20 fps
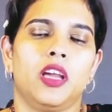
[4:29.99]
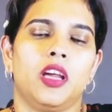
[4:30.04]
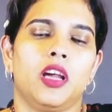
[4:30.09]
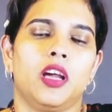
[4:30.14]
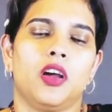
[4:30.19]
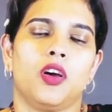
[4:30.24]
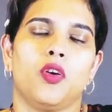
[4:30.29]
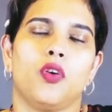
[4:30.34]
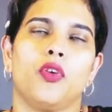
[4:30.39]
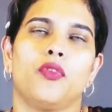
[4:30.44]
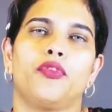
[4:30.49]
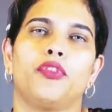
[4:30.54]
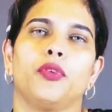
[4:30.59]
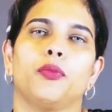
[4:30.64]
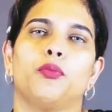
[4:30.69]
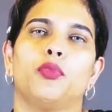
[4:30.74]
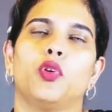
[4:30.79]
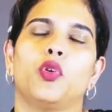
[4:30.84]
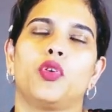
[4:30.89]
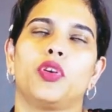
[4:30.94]
of your
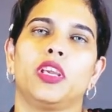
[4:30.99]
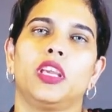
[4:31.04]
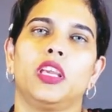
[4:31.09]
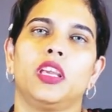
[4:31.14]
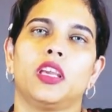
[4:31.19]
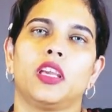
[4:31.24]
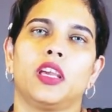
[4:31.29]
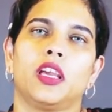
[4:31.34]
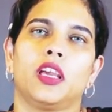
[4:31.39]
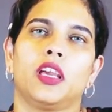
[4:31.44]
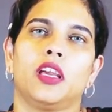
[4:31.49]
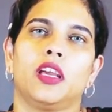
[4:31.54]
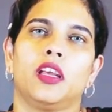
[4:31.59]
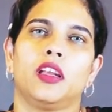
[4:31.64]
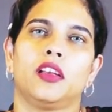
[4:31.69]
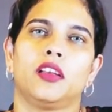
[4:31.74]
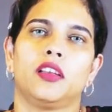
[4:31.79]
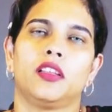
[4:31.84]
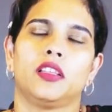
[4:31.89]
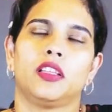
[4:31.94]
body
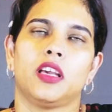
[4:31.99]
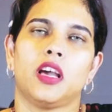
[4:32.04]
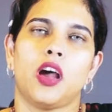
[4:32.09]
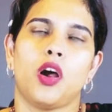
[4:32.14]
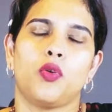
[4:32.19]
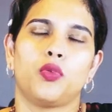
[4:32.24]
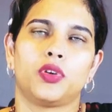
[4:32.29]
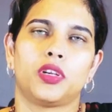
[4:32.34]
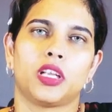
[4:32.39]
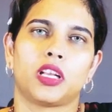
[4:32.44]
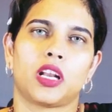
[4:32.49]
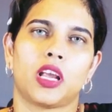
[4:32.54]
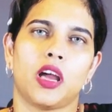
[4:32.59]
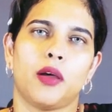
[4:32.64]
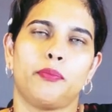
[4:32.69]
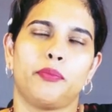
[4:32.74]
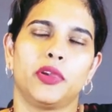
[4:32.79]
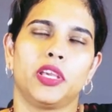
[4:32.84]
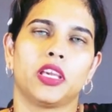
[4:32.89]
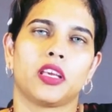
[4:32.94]
and the outer
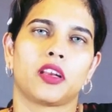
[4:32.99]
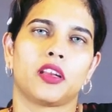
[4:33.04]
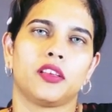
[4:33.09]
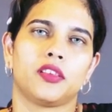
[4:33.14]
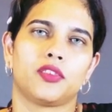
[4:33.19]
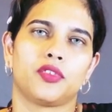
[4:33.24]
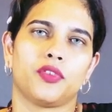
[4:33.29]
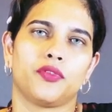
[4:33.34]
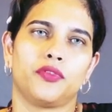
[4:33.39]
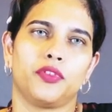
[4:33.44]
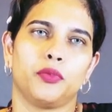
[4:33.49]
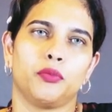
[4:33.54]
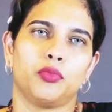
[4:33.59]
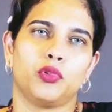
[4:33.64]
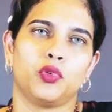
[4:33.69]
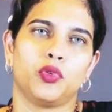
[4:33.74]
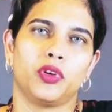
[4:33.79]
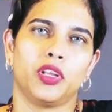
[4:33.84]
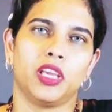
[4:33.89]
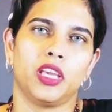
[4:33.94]
appearance of your
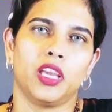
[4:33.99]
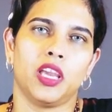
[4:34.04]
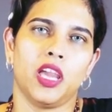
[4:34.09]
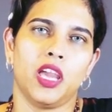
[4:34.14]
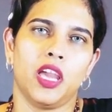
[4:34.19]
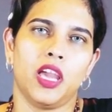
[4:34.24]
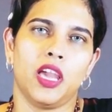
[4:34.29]
body